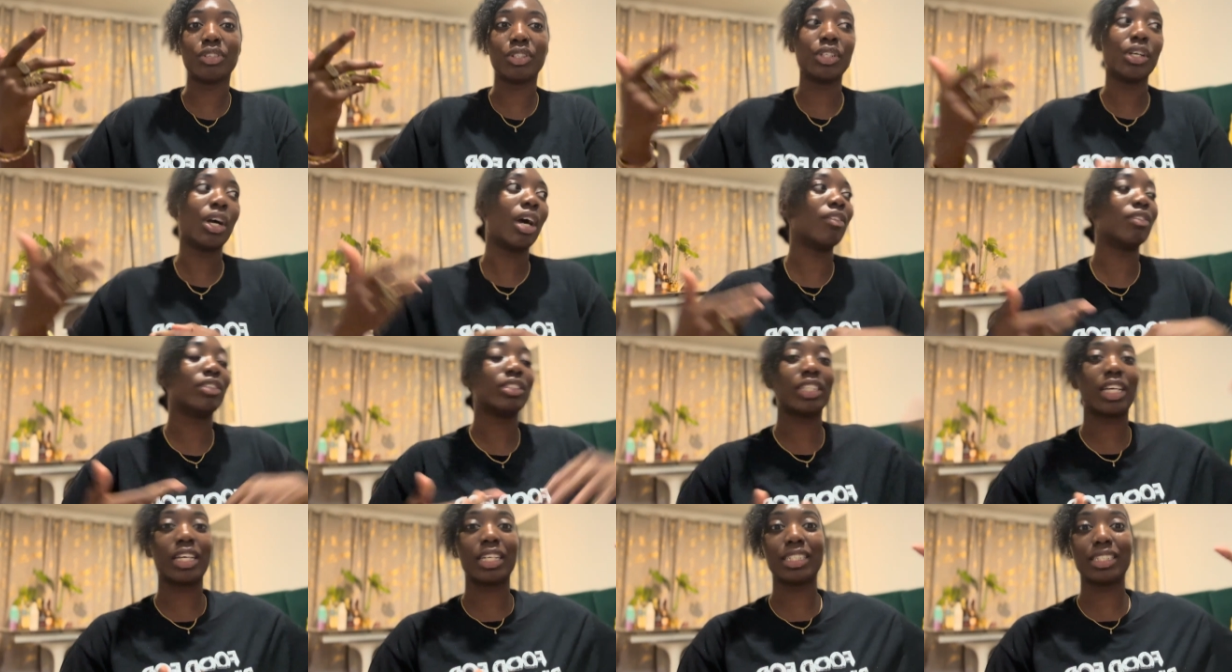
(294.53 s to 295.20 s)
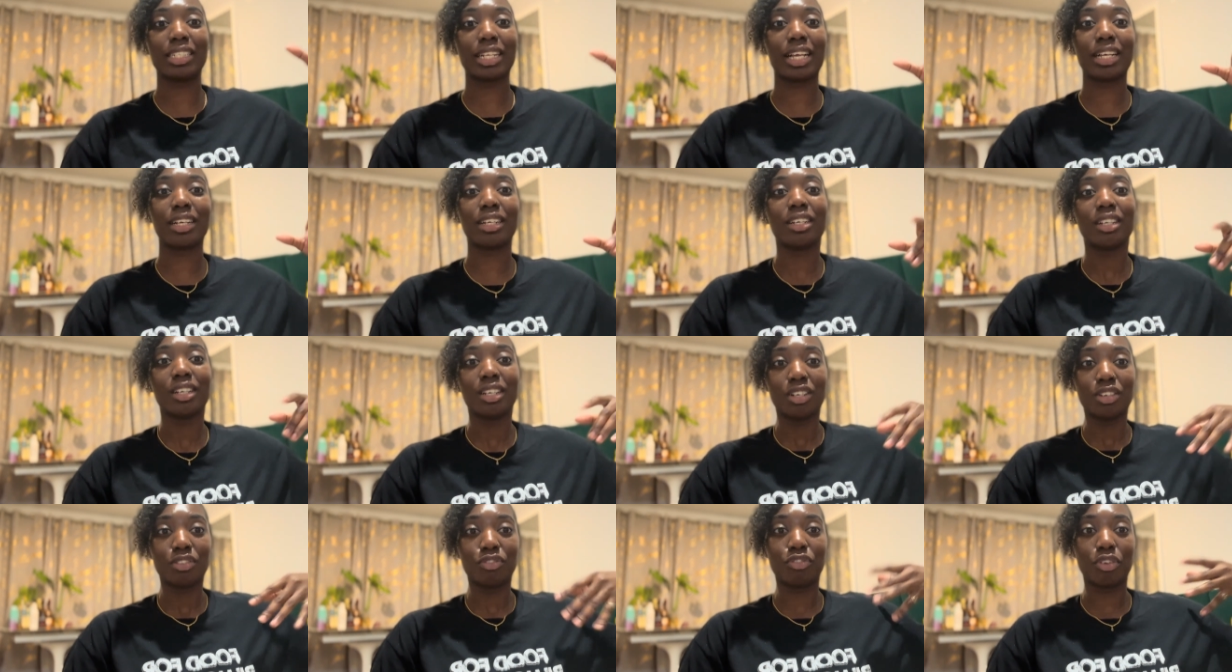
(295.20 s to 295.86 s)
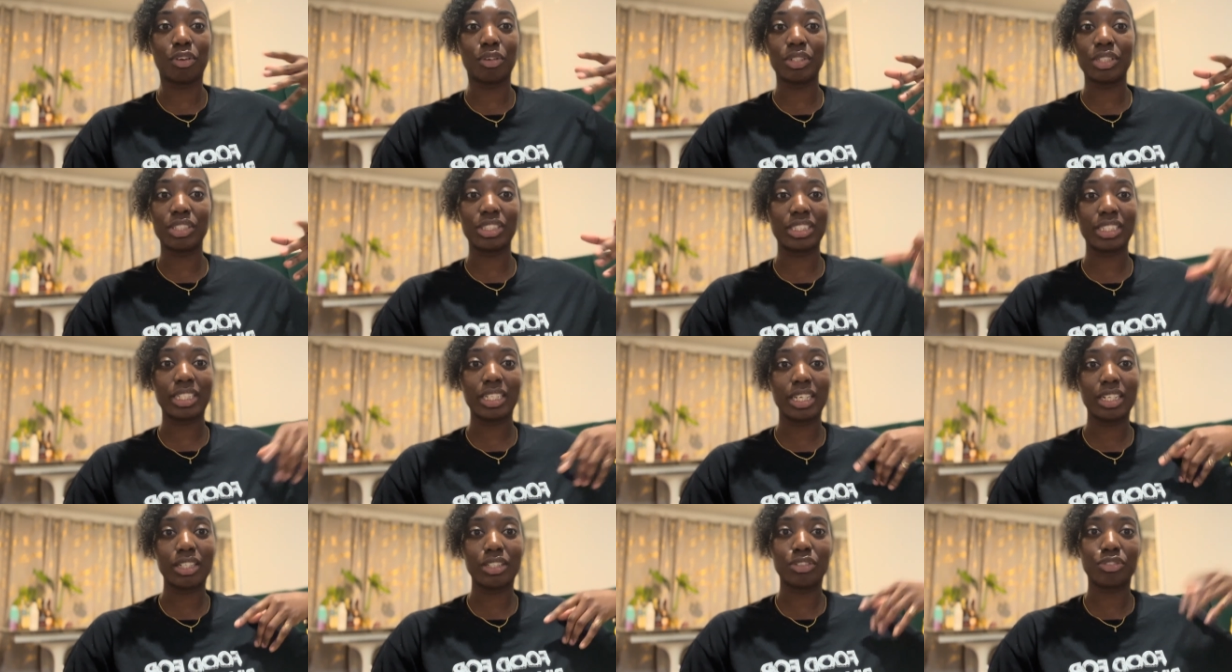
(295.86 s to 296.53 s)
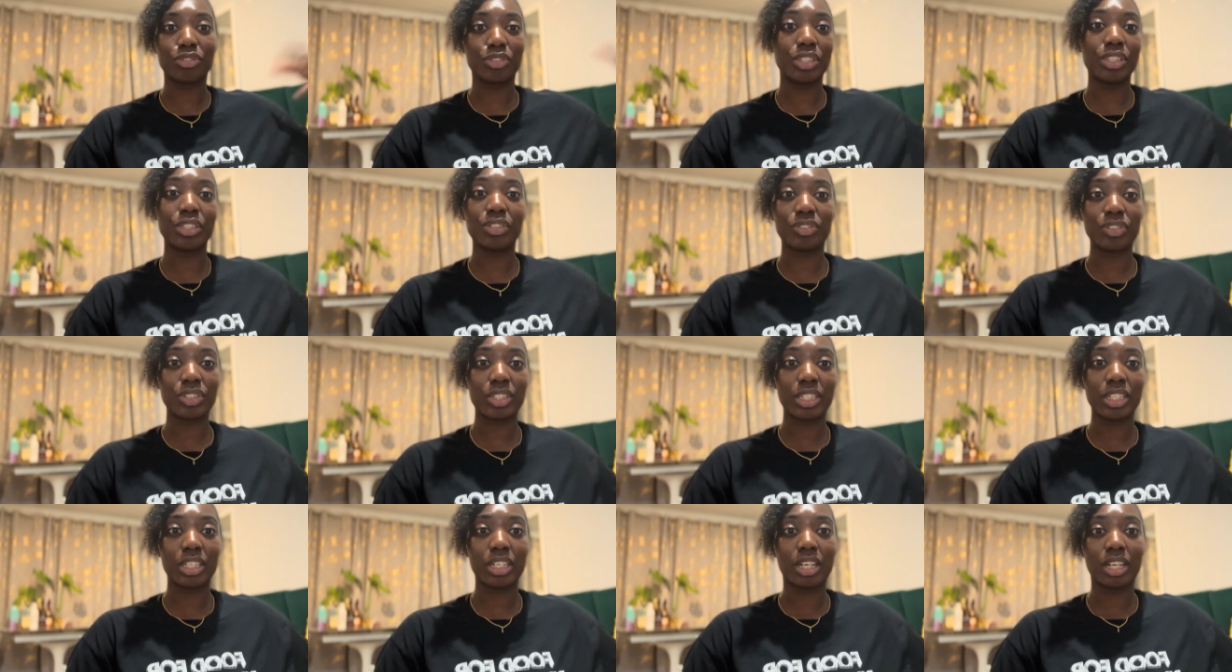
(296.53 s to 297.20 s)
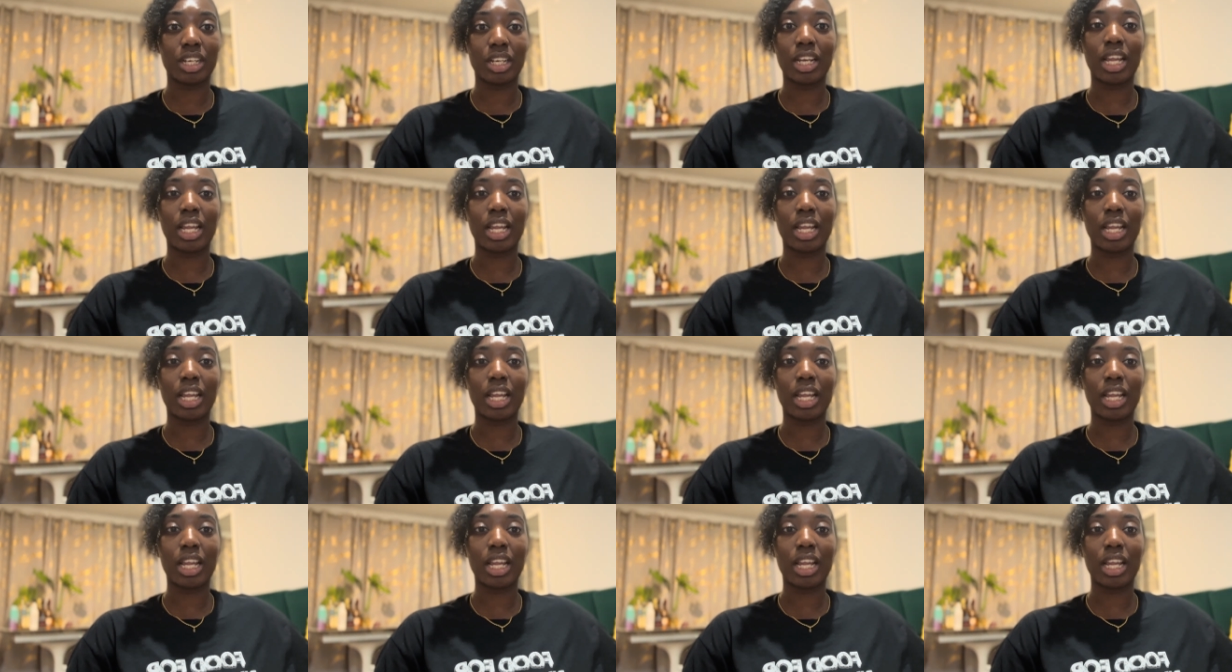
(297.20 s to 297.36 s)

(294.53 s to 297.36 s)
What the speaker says: and the other side is like foresty and greenery.